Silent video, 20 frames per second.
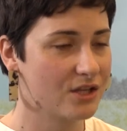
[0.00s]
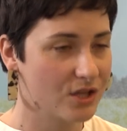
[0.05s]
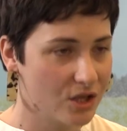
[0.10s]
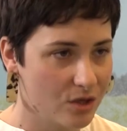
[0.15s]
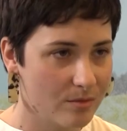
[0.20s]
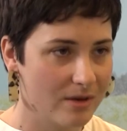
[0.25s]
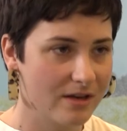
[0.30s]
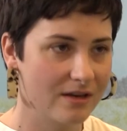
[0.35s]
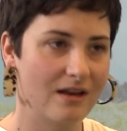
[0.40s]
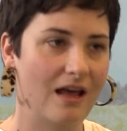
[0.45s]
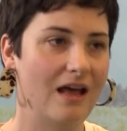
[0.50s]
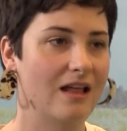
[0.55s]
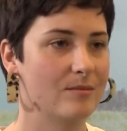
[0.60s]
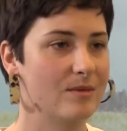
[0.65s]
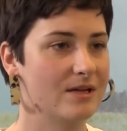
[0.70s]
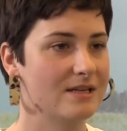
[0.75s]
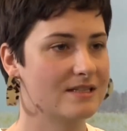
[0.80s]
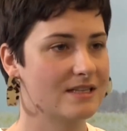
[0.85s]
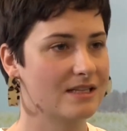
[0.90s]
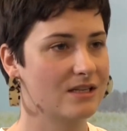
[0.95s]
human
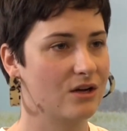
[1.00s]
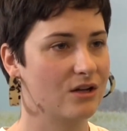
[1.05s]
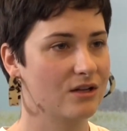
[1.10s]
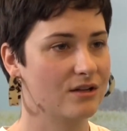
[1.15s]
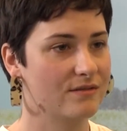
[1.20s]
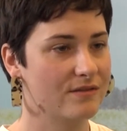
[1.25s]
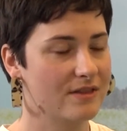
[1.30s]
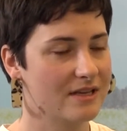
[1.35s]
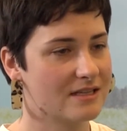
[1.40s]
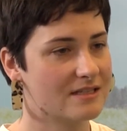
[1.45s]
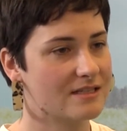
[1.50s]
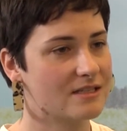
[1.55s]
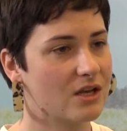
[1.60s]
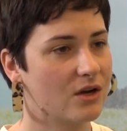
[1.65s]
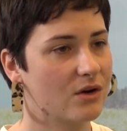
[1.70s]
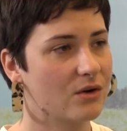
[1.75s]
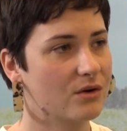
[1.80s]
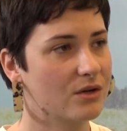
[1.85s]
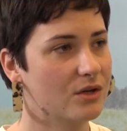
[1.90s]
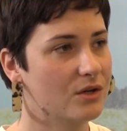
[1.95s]
element in all of this.
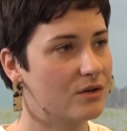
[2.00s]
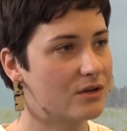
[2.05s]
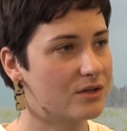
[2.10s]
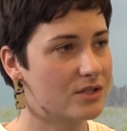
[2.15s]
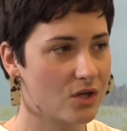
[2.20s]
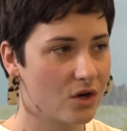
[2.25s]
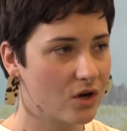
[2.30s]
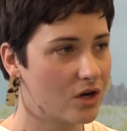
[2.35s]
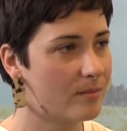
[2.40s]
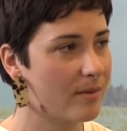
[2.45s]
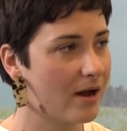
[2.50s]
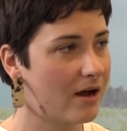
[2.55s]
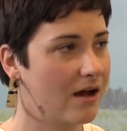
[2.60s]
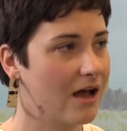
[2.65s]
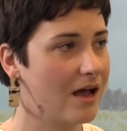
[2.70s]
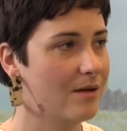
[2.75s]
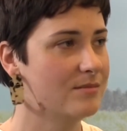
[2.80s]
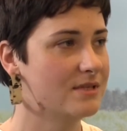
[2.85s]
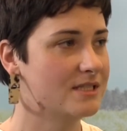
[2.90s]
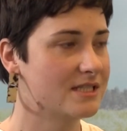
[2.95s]
So you can talk about
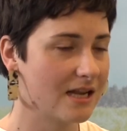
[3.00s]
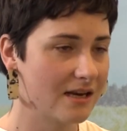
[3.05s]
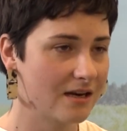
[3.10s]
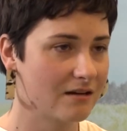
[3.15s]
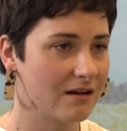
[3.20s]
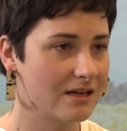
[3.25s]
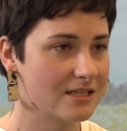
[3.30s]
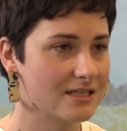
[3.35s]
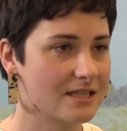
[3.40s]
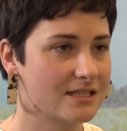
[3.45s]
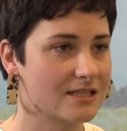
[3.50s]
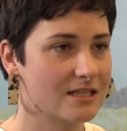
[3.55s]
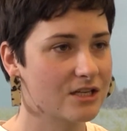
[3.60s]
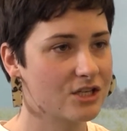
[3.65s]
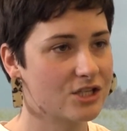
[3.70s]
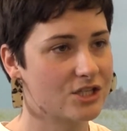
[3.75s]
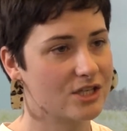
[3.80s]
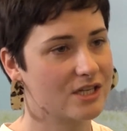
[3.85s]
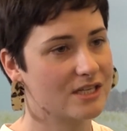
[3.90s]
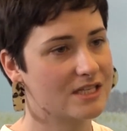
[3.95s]
technocratic
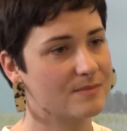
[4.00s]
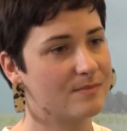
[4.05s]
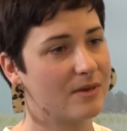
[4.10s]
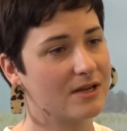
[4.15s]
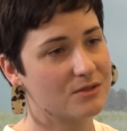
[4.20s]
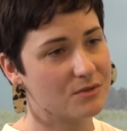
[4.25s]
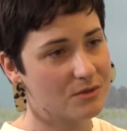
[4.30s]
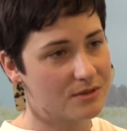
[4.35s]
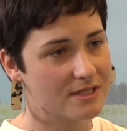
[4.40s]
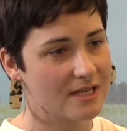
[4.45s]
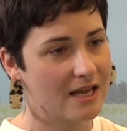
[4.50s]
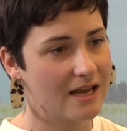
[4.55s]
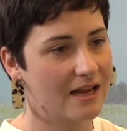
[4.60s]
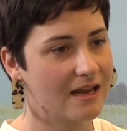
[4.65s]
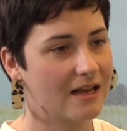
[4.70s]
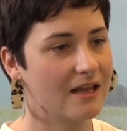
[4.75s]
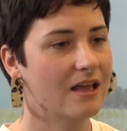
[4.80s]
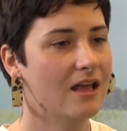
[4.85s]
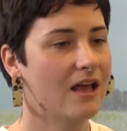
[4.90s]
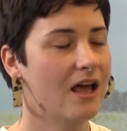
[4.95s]
solutions, but as we were
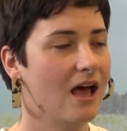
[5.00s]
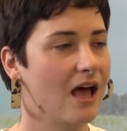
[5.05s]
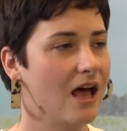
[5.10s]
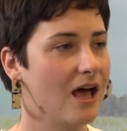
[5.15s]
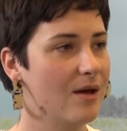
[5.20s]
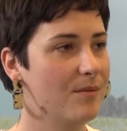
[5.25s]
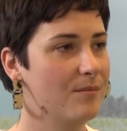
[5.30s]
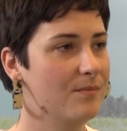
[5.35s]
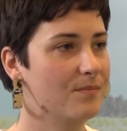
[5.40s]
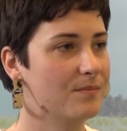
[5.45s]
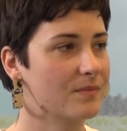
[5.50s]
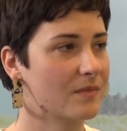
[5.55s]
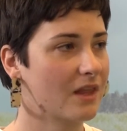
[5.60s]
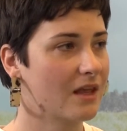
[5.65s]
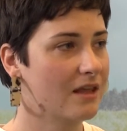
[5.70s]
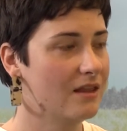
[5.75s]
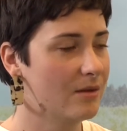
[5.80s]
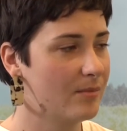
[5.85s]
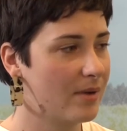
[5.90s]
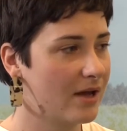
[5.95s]
saying
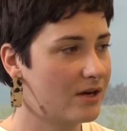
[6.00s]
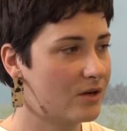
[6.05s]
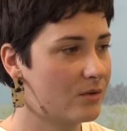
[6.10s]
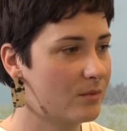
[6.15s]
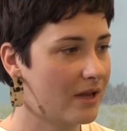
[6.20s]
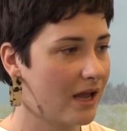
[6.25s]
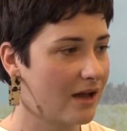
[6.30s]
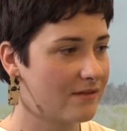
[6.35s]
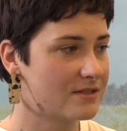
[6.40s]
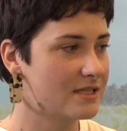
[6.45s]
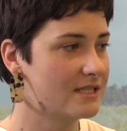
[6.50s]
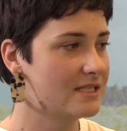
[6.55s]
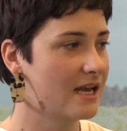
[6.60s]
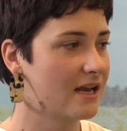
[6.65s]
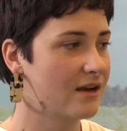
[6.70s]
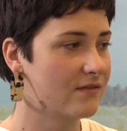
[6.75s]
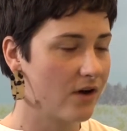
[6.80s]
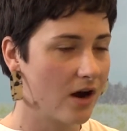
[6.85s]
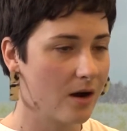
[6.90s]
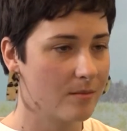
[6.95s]
in the panel, we have to
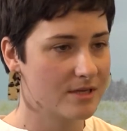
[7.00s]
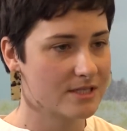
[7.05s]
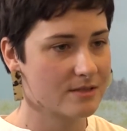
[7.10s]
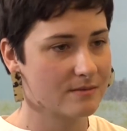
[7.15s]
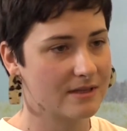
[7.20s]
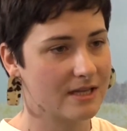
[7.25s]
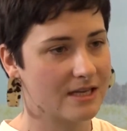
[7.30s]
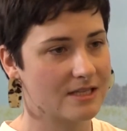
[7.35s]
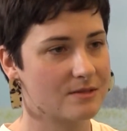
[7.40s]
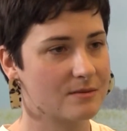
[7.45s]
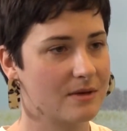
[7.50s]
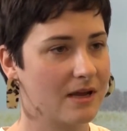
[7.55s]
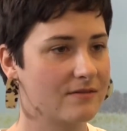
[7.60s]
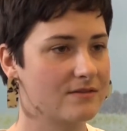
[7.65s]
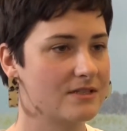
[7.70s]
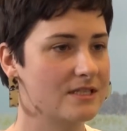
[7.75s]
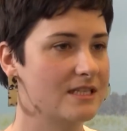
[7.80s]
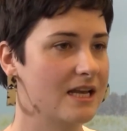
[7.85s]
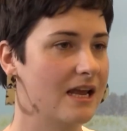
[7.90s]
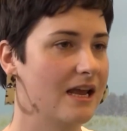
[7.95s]
take farmers with us, we have
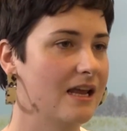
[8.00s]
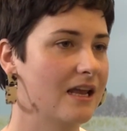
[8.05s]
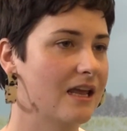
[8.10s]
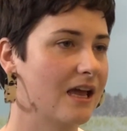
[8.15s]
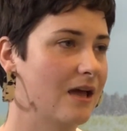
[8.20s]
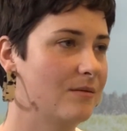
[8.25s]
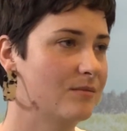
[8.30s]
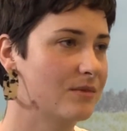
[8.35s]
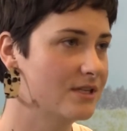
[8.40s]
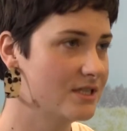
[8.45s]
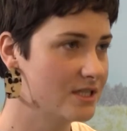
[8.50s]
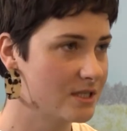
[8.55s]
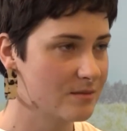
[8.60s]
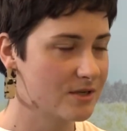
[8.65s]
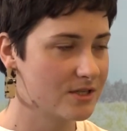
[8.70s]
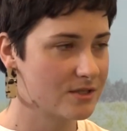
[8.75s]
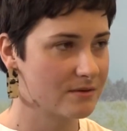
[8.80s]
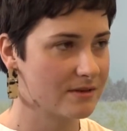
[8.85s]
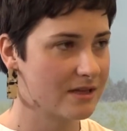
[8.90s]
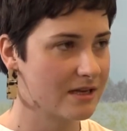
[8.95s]
to take
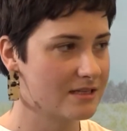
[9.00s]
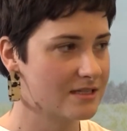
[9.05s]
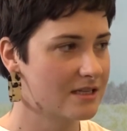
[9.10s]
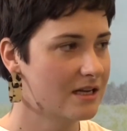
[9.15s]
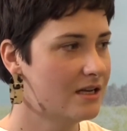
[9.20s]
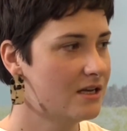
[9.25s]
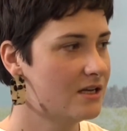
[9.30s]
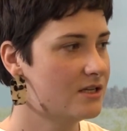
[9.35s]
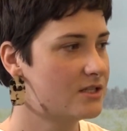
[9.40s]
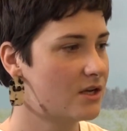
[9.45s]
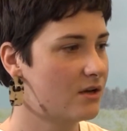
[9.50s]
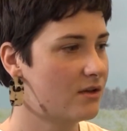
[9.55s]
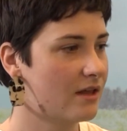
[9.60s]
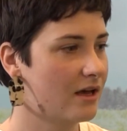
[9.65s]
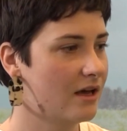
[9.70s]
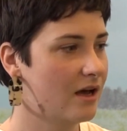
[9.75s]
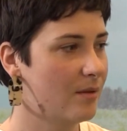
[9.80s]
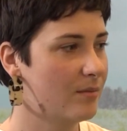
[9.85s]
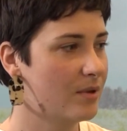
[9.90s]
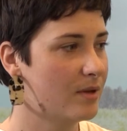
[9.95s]
consumers with us, so
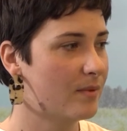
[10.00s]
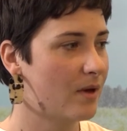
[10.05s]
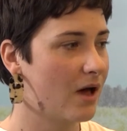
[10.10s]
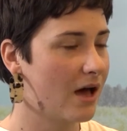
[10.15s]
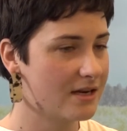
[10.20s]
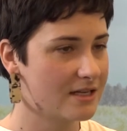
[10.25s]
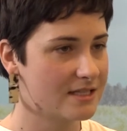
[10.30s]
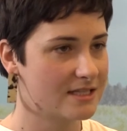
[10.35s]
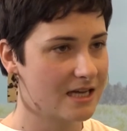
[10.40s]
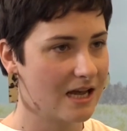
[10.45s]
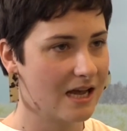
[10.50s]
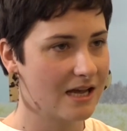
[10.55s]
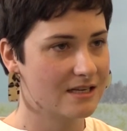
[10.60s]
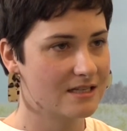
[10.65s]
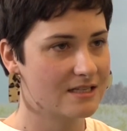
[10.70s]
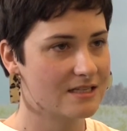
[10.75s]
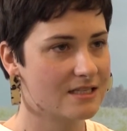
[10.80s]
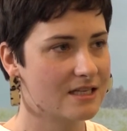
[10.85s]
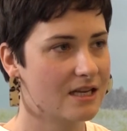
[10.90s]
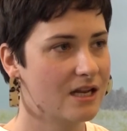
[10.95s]
that people
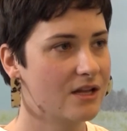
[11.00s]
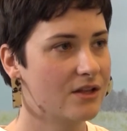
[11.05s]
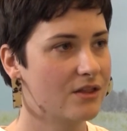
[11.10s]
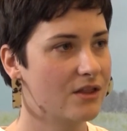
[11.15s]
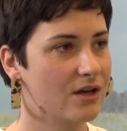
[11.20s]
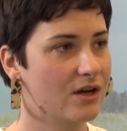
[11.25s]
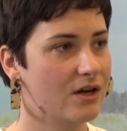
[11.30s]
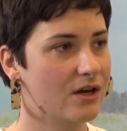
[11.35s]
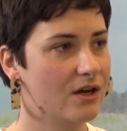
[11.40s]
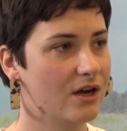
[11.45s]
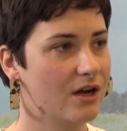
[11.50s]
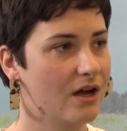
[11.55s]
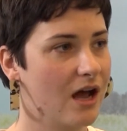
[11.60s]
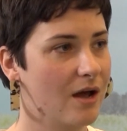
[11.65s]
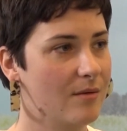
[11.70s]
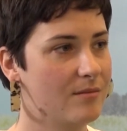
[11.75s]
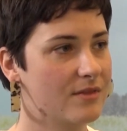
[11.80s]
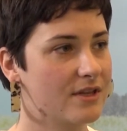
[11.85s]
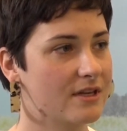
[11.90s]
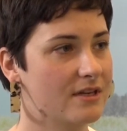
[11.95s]
understand
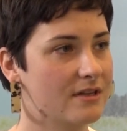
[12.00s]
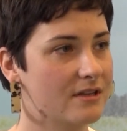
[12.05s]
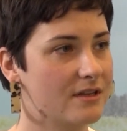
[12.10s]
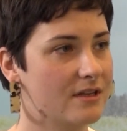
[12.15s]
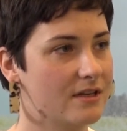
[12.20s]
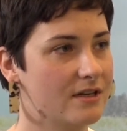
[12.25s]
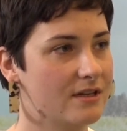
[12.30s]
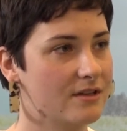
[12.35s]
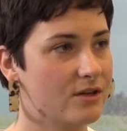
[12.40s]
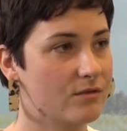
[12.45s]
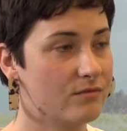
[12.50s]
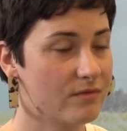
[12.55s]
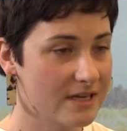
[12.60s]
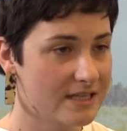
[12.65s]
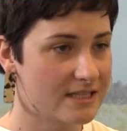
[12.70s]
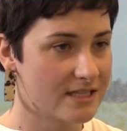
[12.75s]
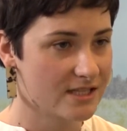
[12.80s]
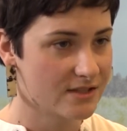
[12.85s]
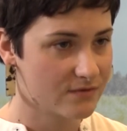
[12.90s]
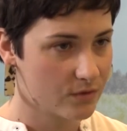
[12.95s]
the
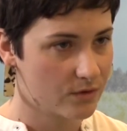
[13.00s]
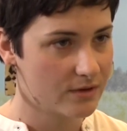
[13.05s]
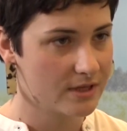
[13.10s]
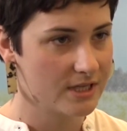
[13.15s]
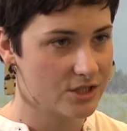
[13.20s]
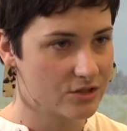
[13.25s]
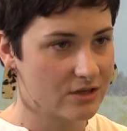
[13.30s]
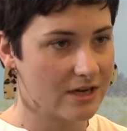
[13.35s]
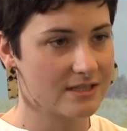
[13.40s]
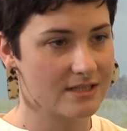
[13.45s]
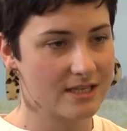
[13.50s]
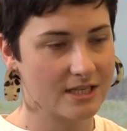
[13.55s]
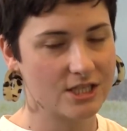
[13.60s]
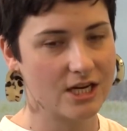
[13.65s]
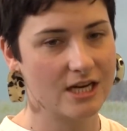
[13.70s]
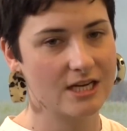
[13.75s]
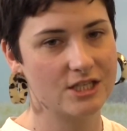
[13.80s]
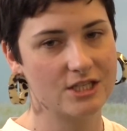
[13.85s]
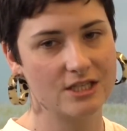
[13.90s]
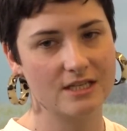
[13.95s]
reasons for these drastic
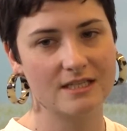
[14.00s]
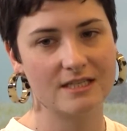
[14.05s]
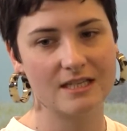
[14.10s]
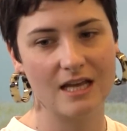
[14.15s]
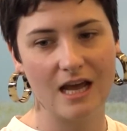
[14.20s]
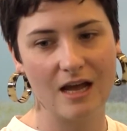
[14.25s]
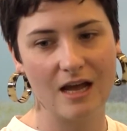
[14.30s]
changes.